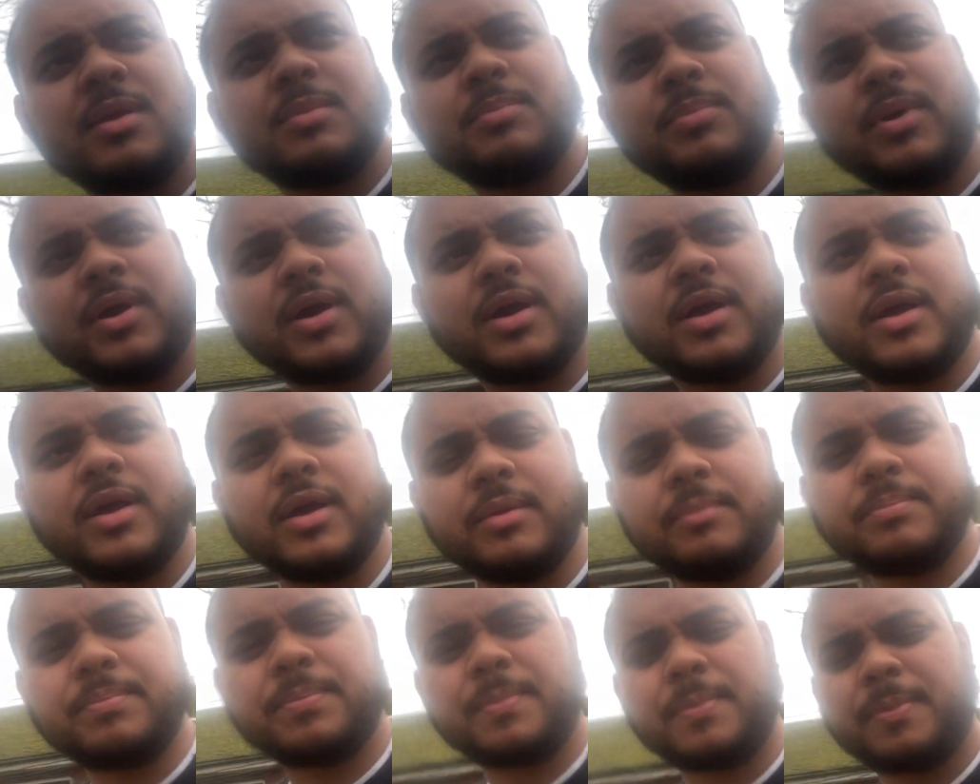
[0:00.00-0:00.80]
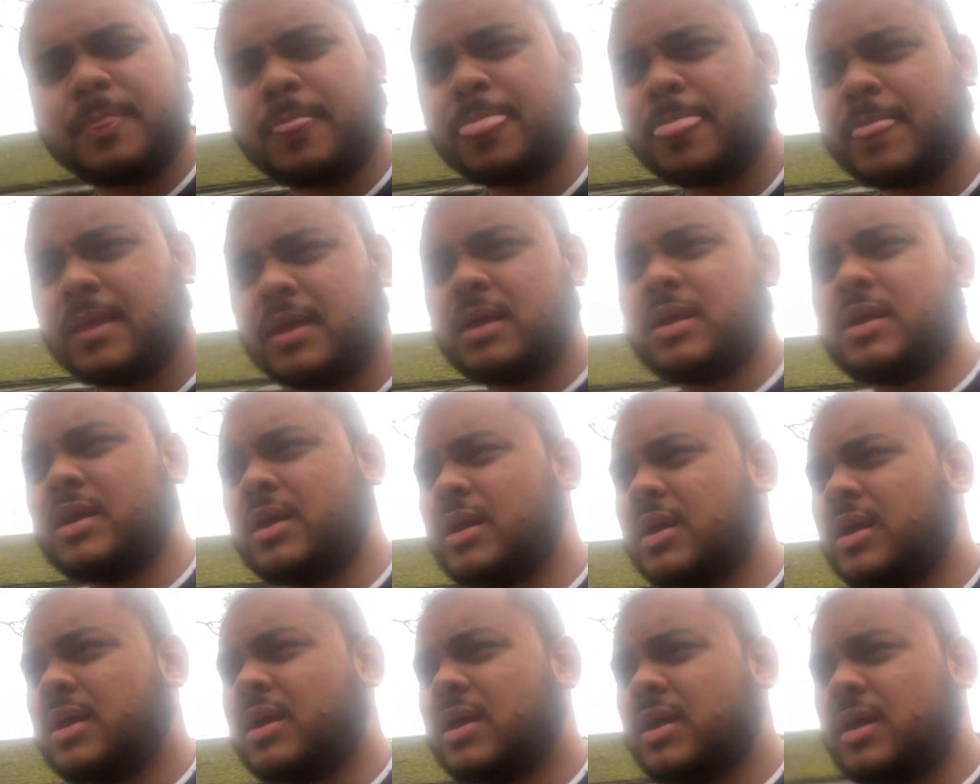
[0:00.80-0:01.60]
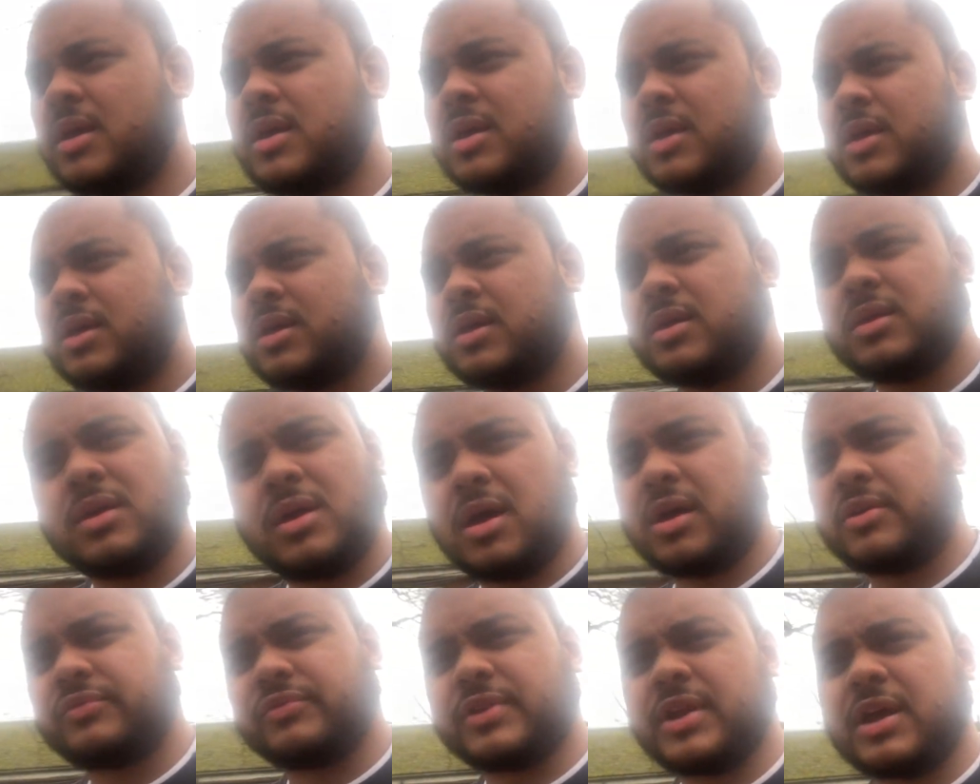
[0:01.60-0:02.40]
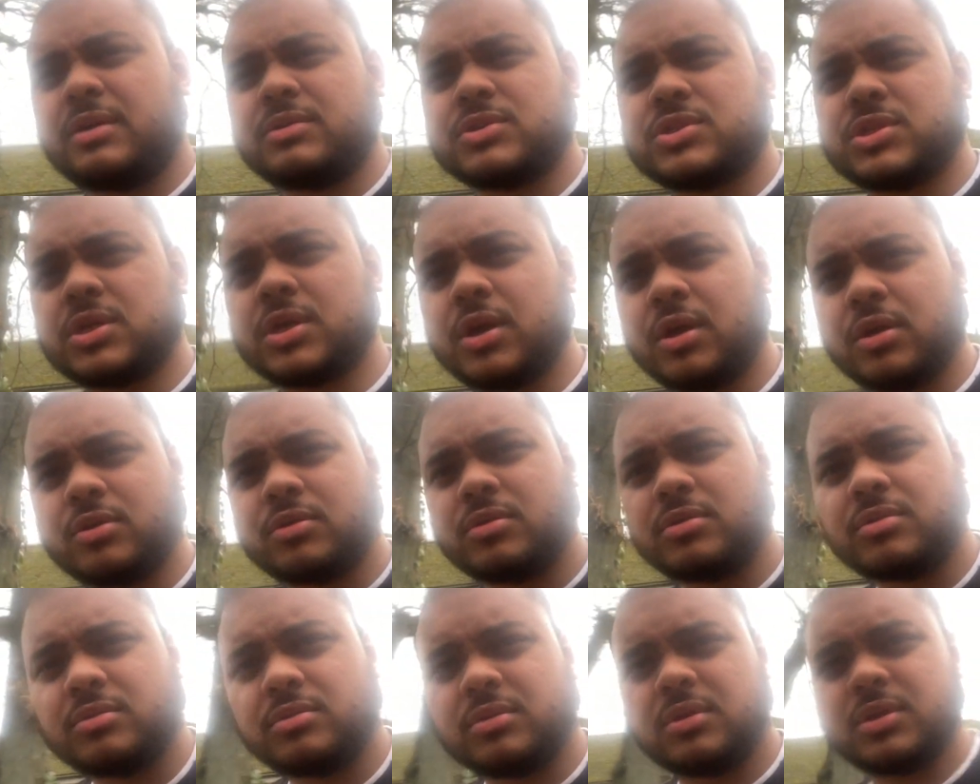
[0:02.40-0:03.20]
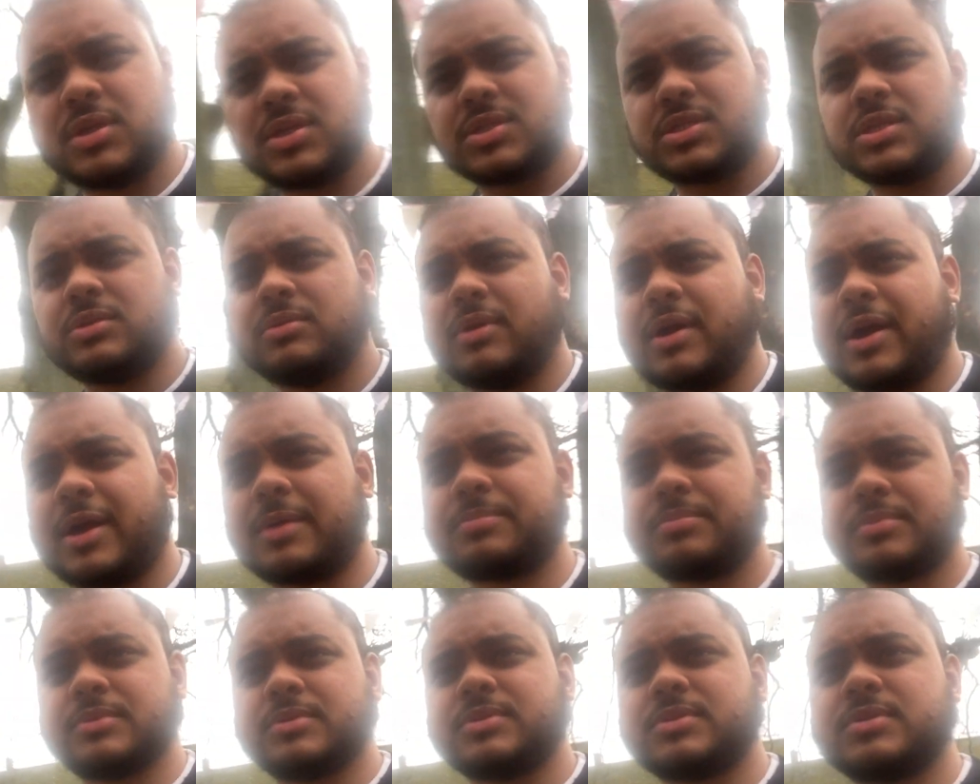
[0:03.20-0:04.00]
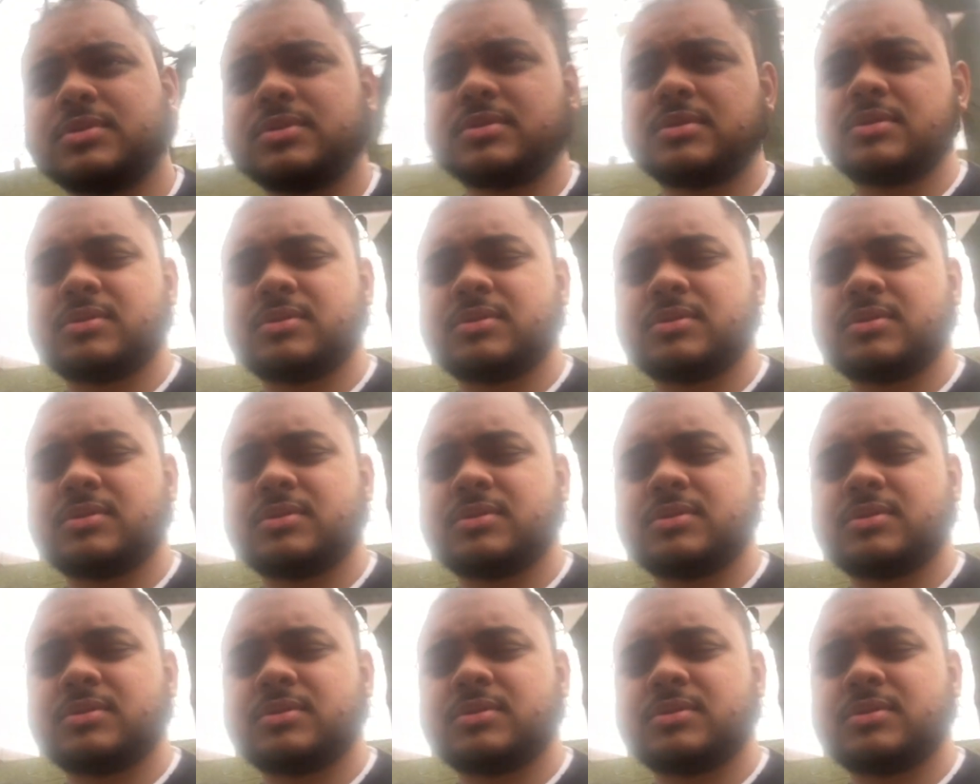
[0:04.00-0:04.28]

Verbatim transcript: But um, half an hour to go. Let's see what happens.